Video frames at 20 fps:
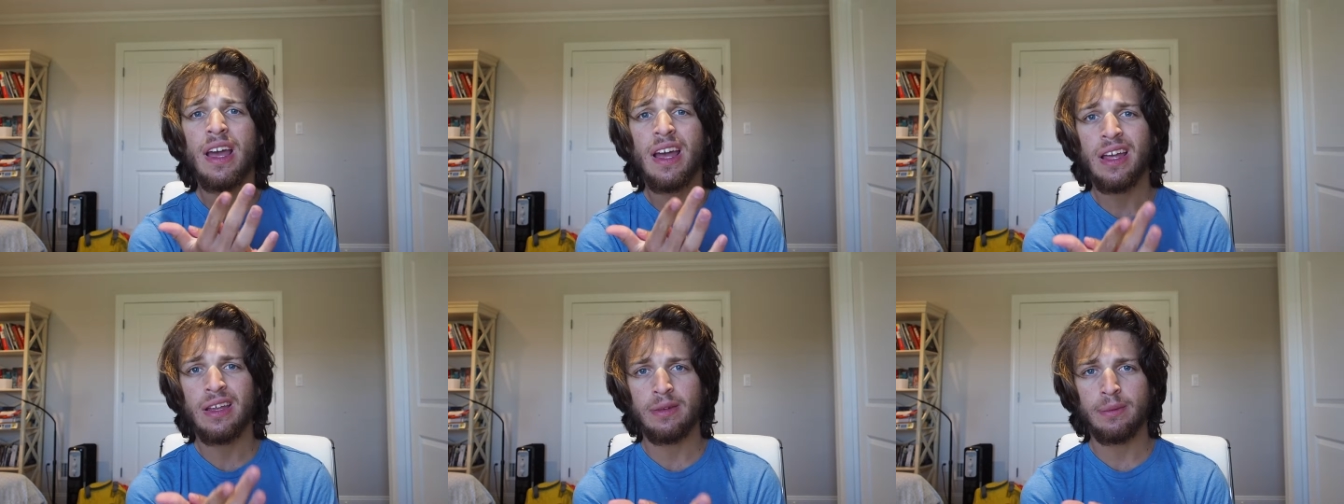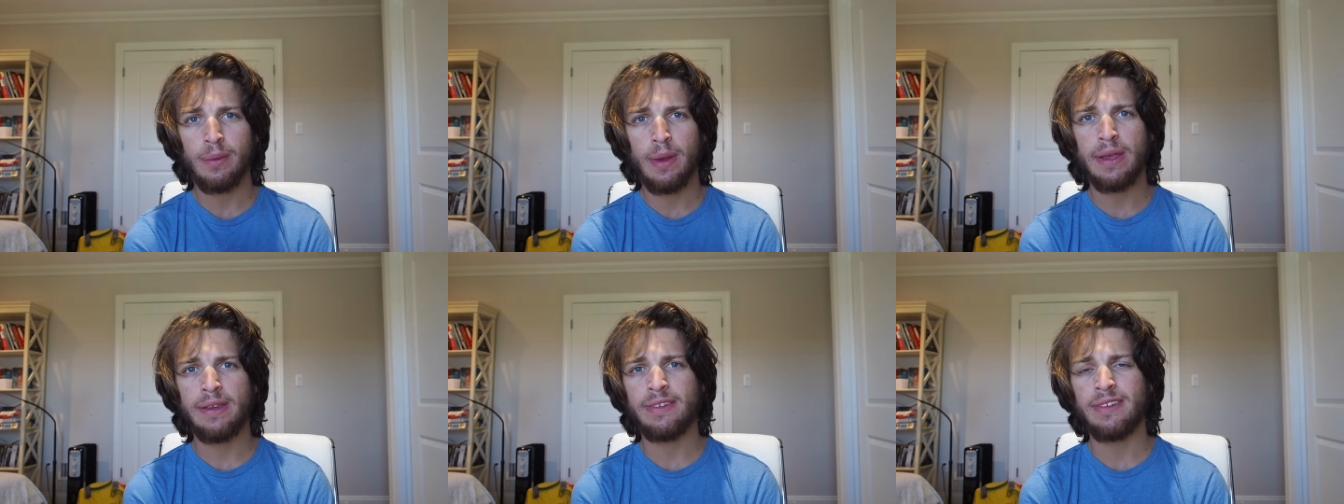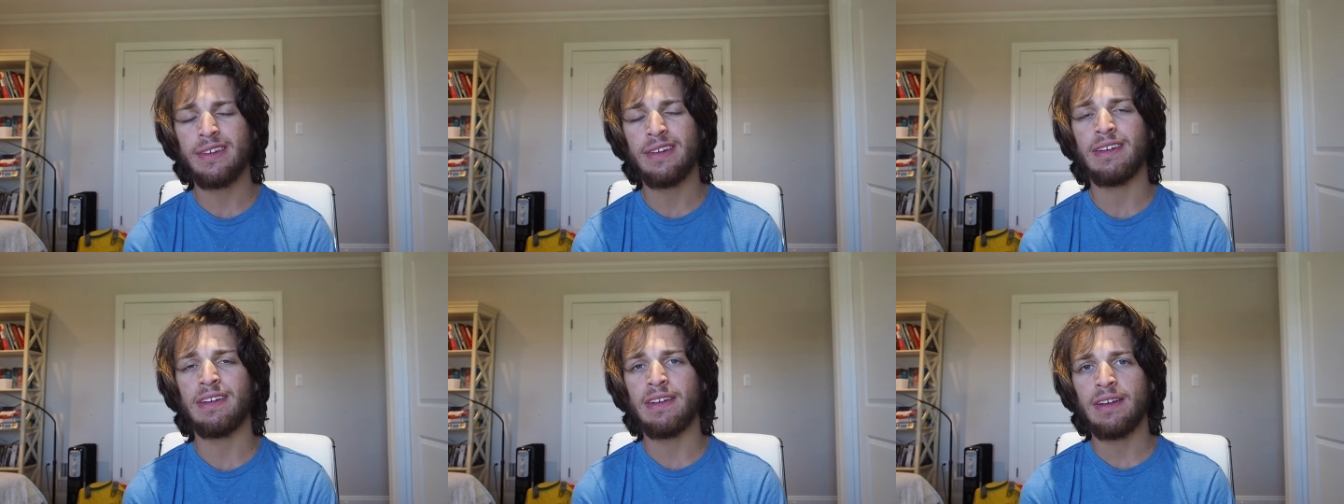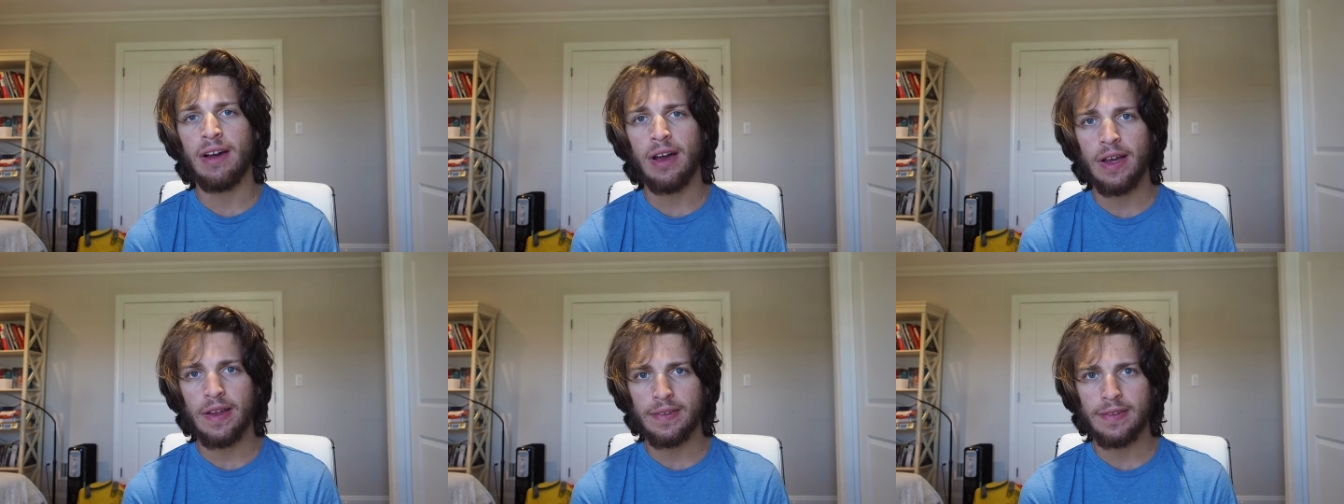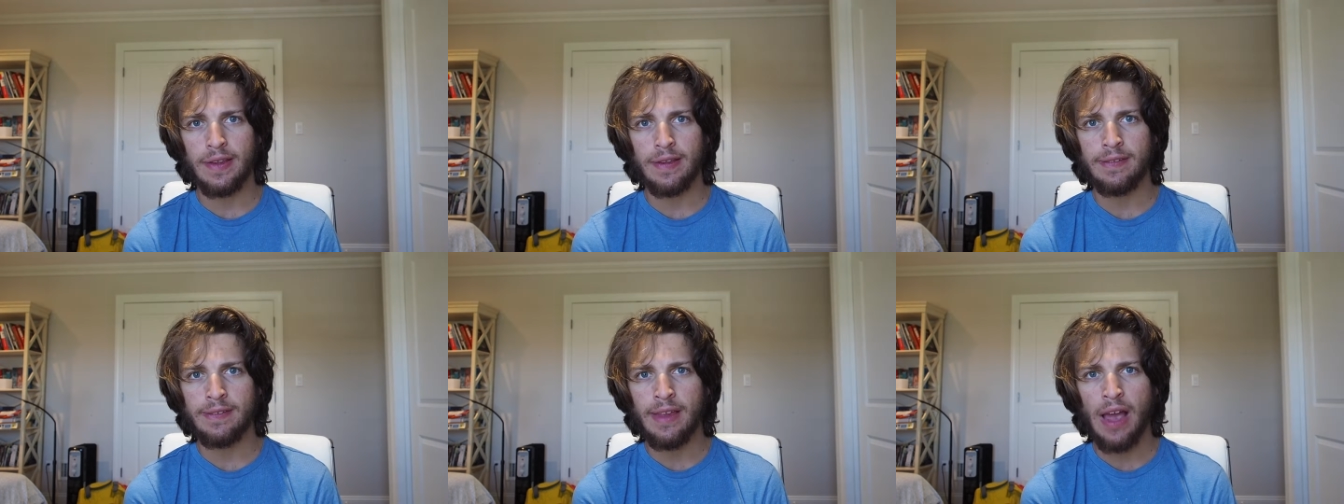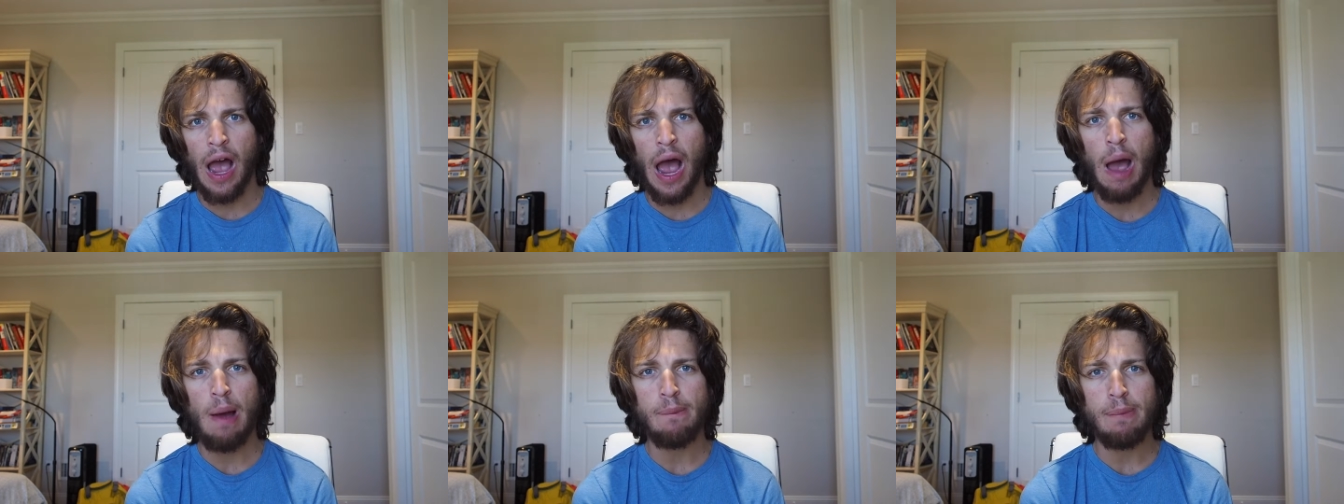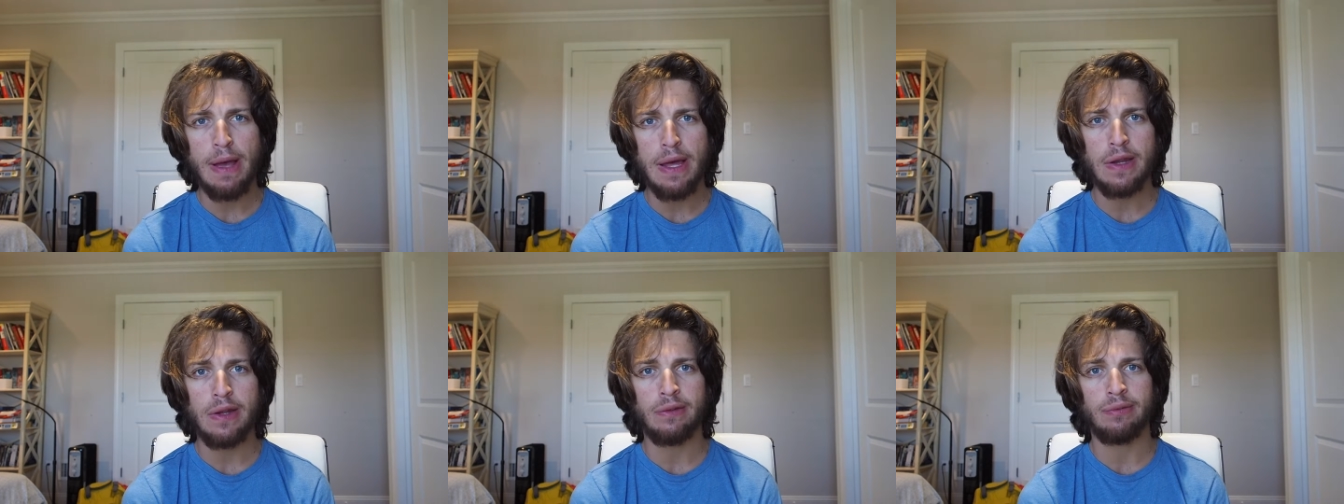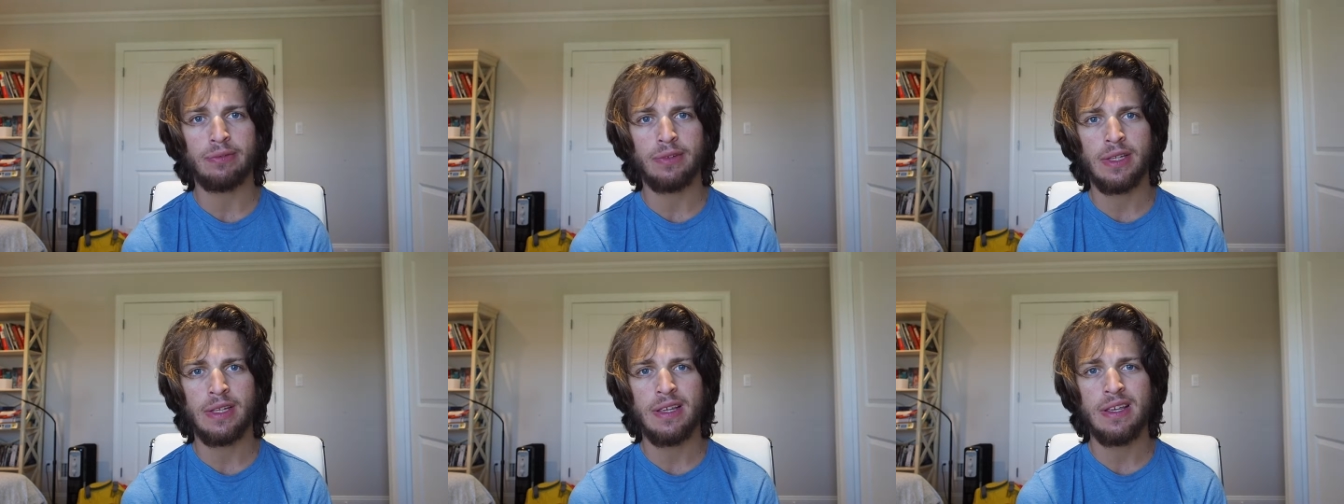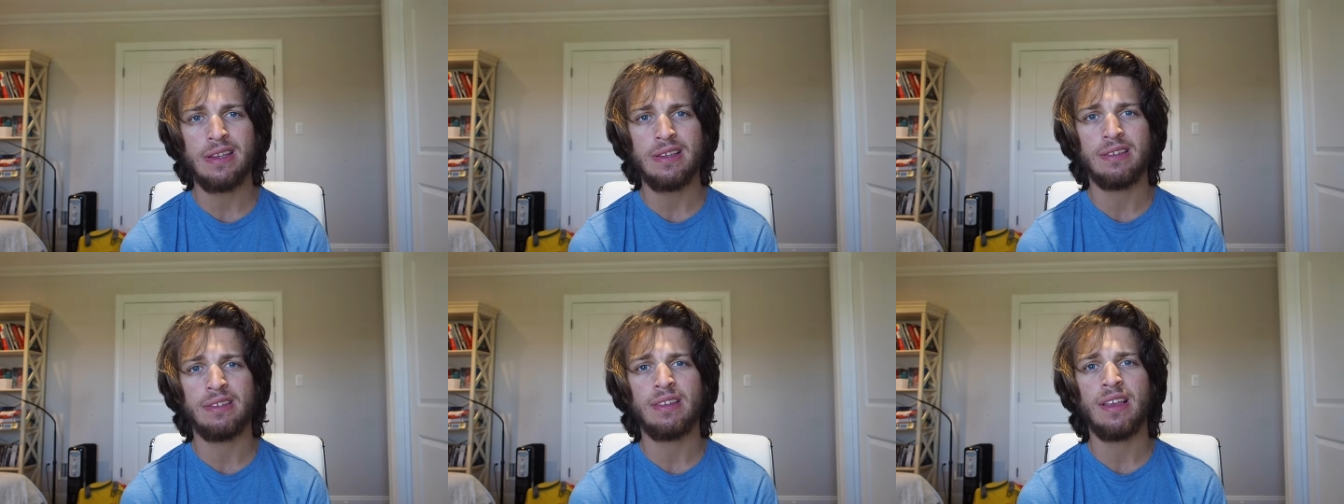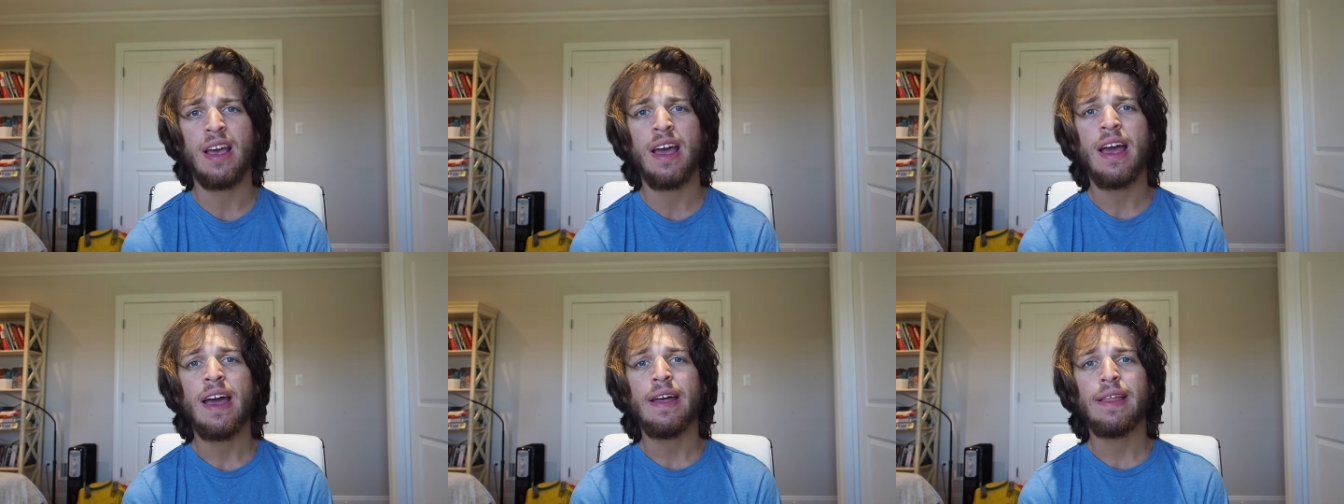it's basically like the top N F Ts